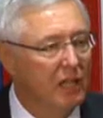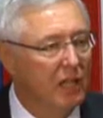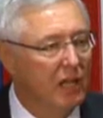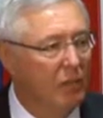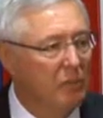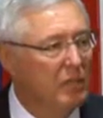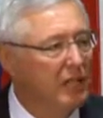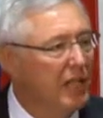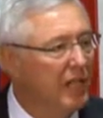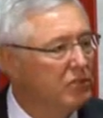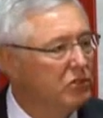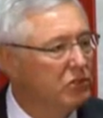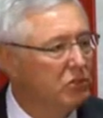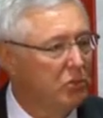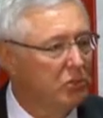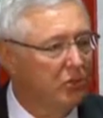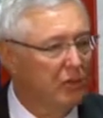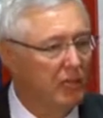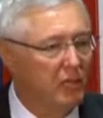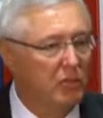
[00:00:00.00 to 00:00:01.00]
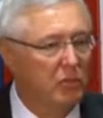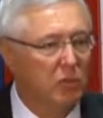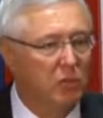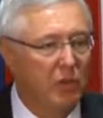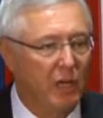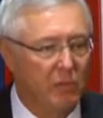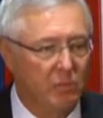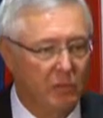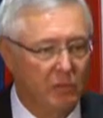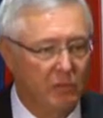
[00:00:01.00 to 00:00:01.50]
I mean, that's truly
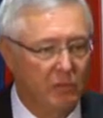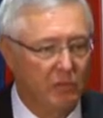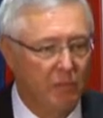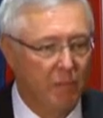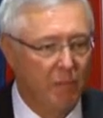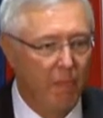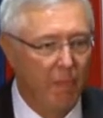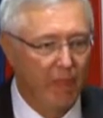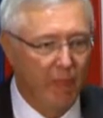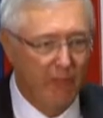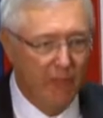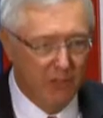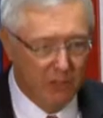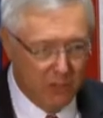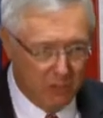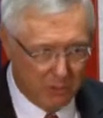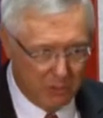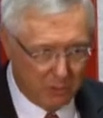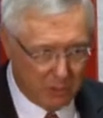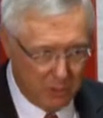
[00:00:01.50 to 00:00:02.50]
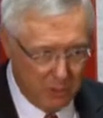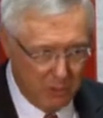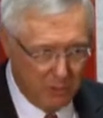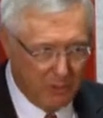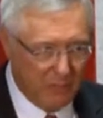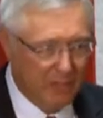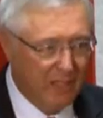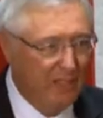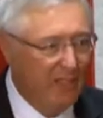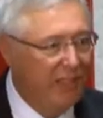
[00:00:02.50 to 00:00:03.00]
incredible. You are
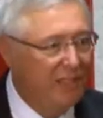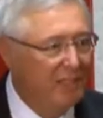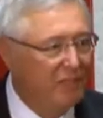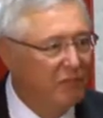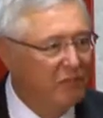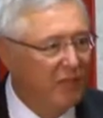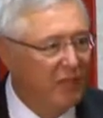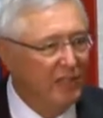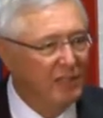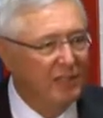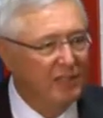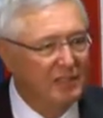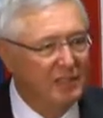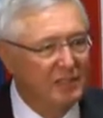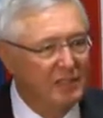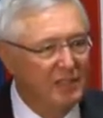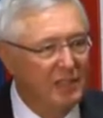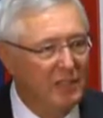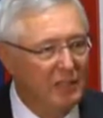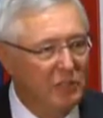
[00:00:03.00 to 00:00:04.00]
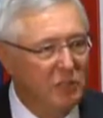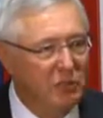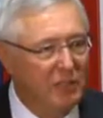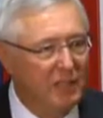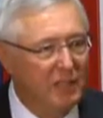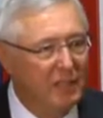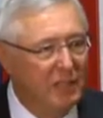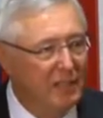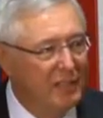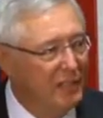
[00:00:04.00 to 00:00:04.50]
truly defending this
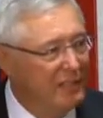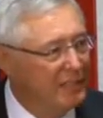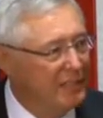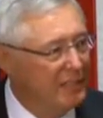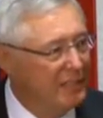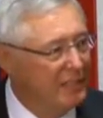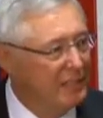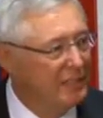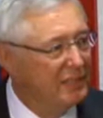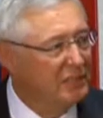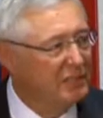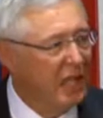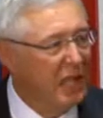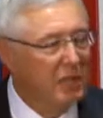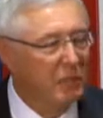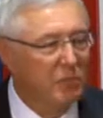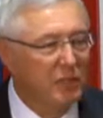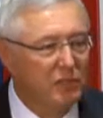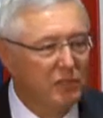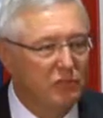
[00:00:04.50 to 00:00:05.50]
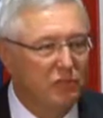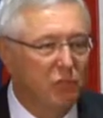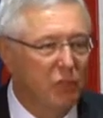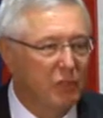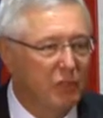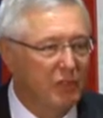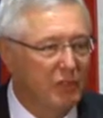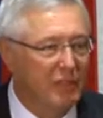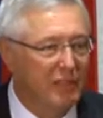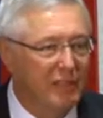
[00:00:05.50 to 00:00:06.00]
country against enemies
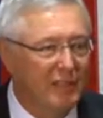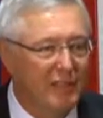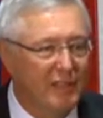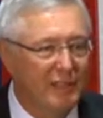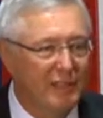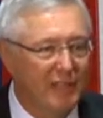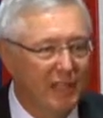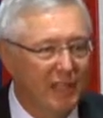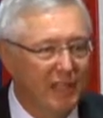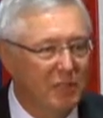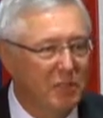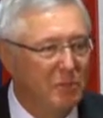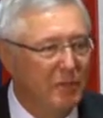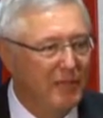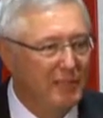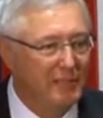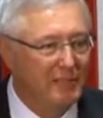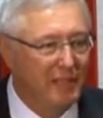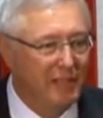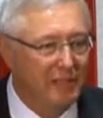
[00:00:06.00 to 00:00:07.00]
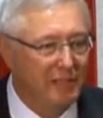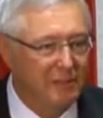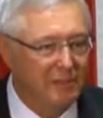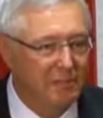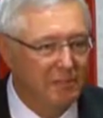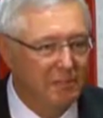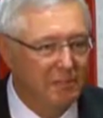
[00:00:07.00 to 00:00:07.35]
foreign and domestic.